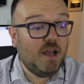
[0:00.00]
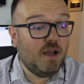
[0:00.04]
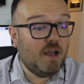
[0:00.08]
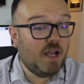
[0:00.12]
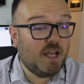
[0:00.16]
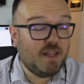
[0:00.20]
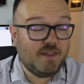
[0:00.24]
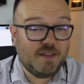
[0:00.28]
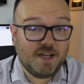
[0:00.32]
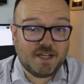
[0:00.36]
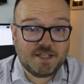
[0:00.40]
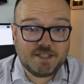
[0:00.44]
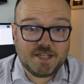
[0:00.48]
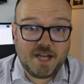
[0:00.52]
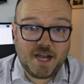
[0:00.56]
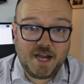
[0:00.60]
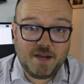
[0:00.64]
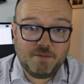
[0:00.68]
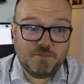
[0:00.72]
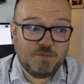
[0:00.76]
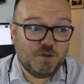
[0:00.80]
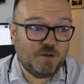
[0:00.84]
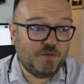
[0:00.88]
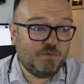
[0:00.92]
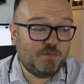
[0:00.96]
In that
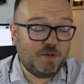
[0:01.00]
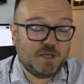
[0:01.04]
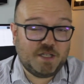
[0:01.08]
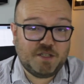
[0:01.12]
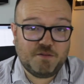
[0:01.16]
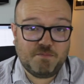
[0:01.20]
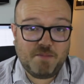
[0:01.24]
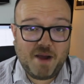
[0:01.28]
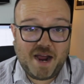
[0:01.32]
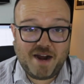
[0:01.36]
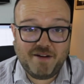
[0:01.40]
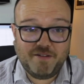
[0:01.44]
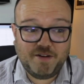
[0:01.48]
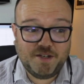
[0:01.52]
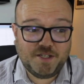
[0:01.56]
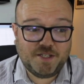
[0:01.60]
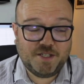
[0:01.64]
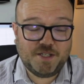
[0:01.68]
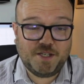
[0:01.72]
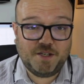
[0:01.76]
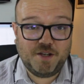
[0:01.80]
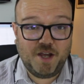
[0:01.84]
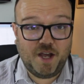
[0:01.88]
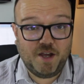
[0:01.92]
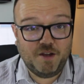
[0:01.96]
time, we've been to
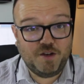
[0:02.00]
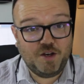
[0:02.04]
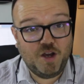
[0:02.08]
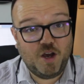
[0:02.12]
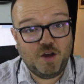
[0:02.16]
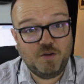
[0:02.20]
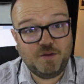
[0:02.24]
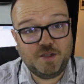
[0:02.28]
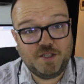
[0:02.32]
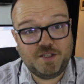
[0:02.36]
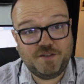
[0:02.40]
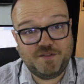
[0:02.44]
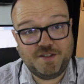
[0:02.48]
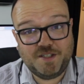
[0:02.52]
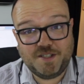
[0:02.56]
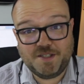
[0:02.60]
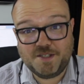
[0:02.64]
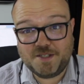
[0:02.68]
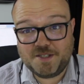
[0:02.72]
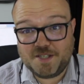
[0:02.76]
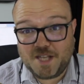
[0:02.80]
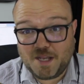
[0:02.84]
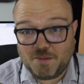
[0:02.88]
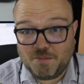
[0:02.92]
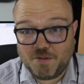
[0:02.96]
Paris, not only to visit
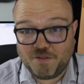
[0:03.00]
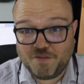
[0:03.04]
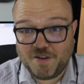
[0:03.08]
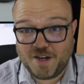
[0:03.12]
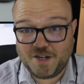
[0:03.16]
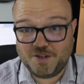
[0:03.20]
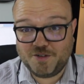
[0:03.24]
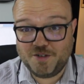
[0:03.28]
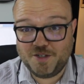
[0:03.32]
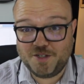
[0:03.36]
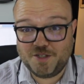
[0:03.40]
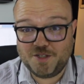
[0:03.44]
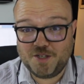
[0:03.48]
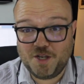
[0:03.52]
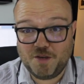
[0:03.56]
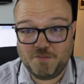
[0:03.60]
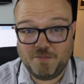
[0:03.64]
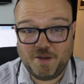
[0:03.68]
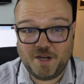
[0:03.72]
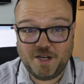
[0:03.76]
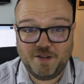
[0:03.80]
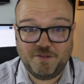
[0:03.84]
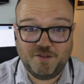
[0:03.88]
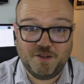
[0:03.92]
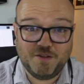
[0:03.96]
the Selma factory, as so
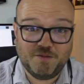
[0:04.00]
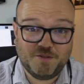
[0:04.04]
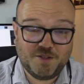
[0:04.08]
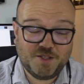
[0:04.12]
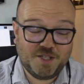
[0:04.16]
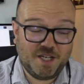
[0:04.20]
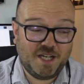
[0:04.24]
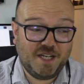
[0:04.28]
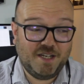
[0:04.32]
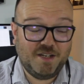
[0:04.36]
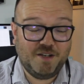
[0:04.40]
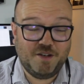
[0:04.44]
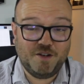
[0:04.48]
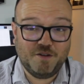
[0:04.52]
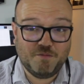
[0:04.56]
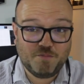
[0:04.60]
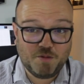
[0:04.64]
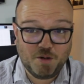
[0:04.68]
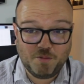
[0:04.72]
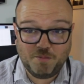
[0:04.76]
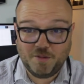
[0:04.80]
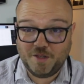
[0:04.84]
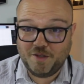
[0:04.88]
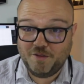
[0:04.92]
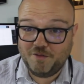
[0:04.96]
many of you have seen, and you've
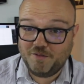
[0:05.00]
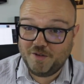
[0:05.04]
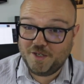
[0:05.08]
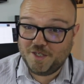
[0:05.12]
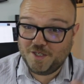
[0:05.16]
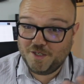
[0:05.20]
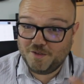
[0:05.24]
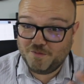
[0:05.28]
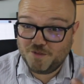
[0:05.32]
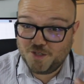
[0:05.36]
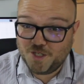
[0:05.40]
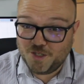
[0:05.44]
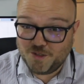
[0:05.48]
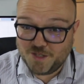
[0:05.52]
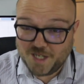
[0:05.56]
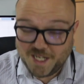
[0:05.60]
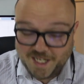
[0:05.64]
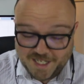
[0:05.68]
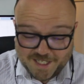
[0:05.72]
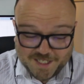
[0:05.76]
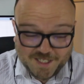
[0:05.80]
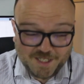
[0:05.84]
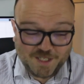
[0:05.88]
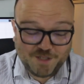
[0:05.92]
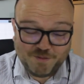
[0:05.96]
probably the reason you've tuned
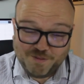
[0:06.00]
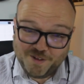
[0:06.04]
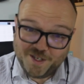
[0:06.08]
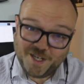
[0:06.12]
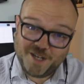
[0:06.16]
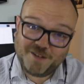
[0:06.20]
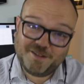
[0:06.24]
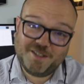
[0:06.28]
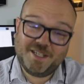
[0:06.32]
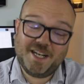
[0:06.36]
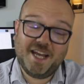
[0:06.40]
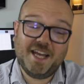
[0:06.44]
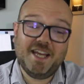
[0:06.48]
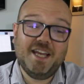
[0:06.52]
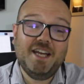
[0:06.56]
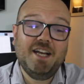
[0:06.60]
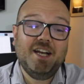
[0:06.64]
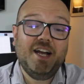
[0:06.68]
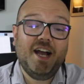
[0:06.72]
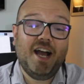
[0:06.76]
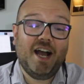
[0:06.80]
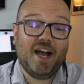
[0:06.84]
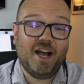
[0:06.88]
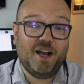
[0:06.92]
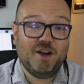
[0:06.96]
into this video today.
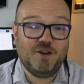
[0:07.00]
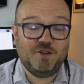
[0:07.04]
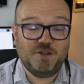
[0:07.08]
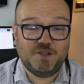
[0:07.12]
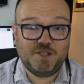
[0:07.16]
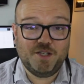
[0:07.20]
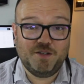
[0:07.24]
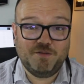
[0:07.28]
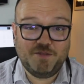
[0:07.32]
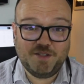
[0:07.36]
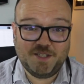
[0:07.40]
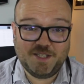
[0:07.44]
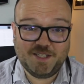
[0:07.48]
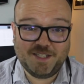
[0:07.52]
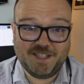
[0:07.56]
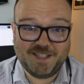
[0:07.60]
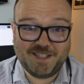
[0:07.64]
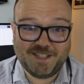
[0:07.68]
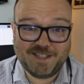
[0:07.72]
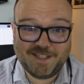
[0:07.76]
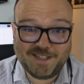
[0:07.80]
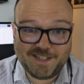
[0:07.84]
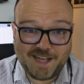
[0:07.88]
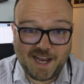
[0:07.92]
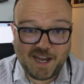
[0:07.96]
Also visited
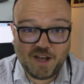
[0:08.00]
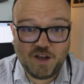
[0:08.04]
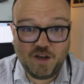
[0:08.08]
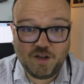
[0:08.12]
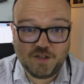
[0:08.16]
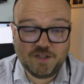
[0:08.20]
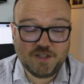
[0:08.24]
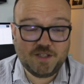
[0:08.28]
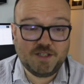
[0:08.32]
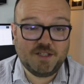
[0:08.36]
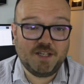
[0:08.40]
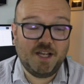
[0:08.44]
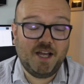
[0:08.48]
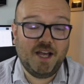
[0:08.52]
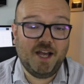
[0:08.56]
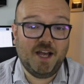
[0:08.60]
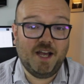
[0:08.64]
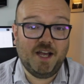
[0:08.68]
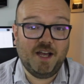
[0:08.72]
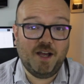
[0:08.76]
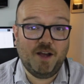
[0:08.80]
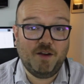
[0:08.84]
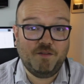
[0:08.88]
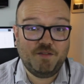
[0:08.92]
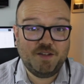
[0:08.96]

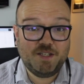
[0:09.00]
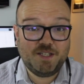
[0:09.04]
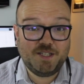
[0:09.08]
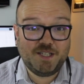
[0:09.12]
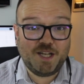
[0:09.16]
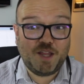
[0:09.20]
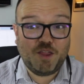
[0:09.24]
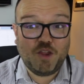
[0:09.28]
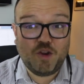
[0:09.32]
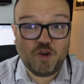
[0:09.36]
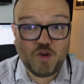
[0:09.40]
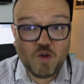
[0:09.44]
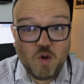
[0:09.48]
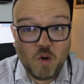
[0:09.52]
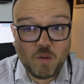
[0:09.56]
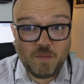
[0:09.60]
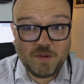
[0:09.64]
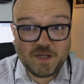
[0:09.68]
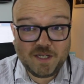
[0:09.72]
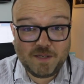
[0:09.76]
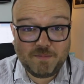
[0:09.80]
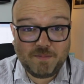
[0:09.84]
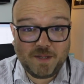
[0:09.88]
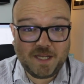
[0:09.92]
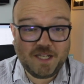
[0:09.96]
Sios, visited the
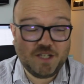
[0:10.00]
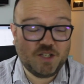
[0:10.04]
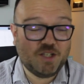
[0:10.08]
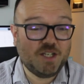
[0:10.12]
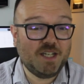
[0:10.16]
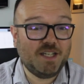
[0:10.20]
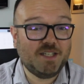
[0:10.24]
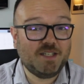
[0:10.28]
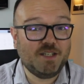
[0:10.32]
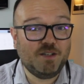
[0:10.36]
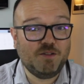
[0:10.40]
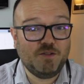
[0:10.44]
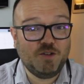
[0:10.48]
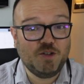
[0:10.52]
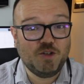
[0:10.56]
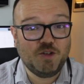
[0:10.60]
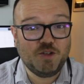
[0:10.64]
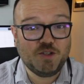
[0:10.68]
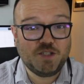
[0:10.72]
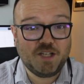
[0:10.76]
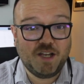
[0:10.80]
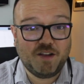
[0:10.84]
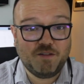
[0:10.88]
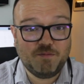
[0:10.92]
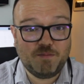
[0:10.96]
Normandy beaches, and of
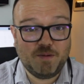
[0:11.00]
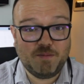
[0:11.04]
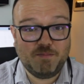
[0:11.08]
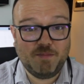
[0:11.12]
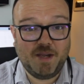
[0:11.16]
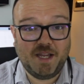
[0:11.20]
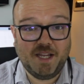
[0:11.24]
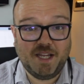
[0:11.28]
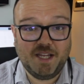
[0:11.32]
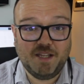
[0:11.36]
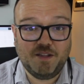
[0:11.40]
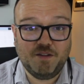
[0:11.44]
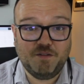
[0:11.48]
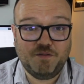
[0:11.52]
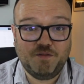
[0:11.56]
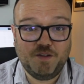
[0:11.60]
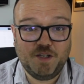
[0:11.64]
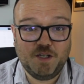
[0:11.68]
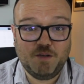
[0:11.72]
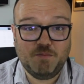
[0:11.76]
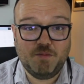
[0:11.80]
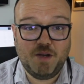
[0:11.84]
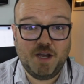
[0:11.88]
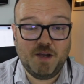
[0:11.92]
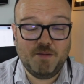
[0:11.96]
course have been making the
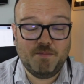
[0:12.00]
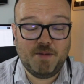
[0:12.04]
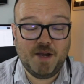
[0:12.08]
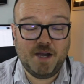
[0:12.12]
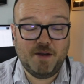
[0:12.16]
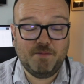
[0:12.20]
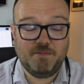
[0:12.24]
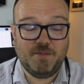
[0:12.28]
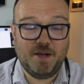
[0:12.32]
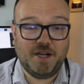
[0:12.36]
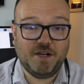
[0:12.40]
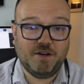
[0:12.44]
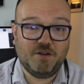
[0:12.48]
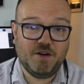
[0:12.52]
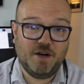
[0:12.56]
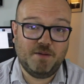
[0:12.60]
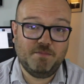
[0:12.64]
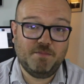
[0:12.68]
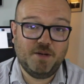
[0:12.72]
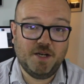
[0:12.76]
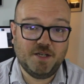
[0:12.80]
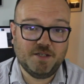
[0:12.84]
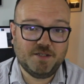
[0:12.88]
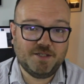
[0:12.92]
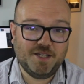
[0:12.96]
film about my
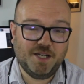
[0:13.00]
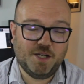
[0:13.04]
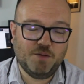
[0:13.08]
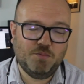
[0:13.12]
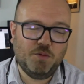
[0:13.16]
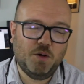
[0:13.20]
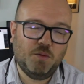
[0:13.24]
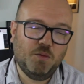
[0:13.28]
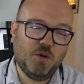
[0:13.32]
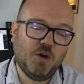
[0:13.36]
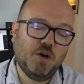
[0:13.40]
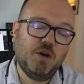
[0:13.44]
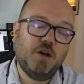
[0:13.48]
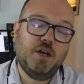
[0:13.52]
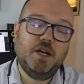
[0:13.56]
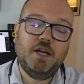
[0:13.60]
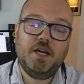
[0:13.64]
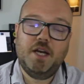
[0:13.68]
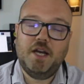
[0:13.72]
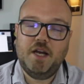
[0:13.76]
grandpa's Second World War,